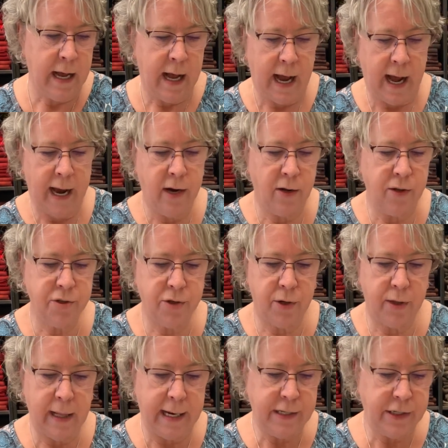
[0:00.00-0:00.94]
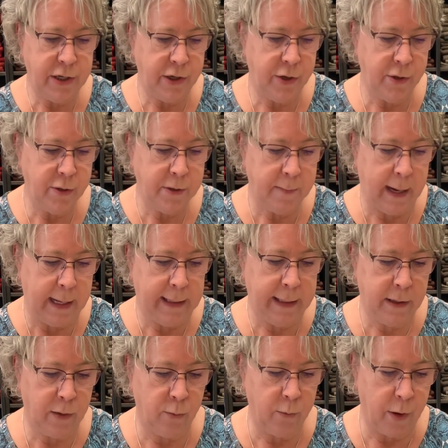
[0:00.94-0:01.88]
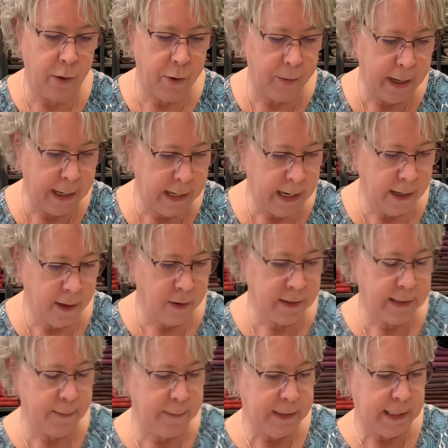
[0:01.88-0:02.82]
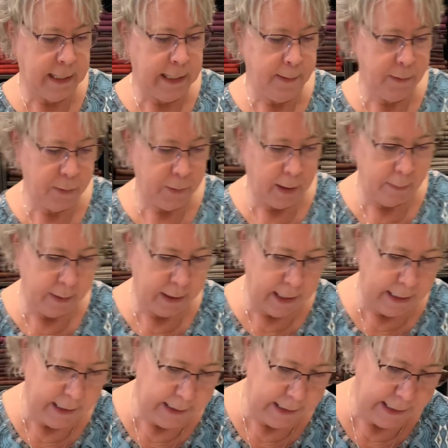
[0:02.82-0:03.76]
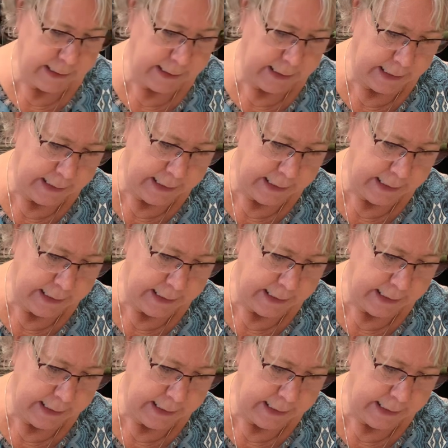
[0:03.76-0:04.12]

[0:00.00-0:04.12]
I also like to use my little rotary cutter sometimes when I'm cutting things like